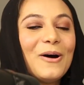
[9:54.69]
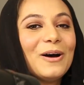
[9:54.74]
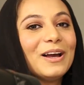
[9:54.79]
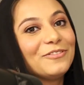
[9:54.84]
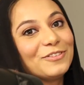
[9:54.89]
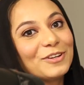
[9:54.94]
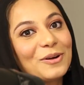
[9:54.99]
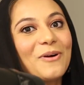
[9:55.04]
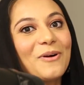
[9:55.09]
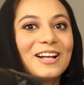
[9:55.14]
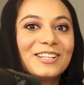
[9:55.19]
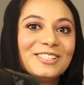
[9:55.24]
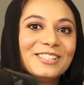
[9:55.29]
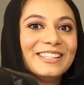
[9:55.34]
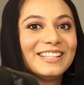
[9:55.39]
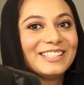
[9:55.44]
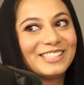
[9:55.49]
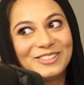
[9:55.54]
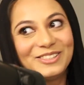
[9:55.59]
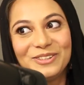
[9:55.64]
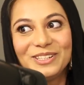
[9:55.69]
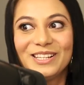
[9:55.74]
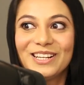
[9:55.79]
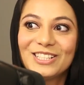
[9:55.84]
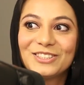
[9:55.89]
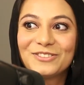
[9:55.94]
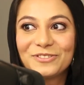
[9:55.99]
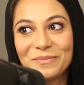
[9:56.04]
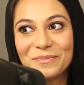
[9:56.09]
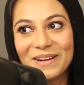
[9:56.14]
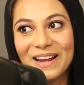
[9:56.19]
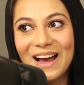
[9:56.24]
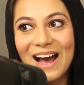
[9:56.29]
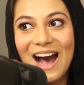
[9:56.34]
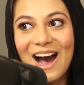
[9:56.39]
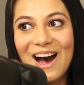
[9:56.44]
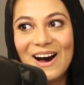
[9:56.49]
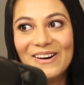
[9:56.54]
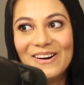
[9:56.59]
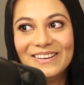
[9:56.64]
if you're watching this 2 years from
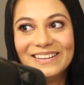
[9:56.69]
now.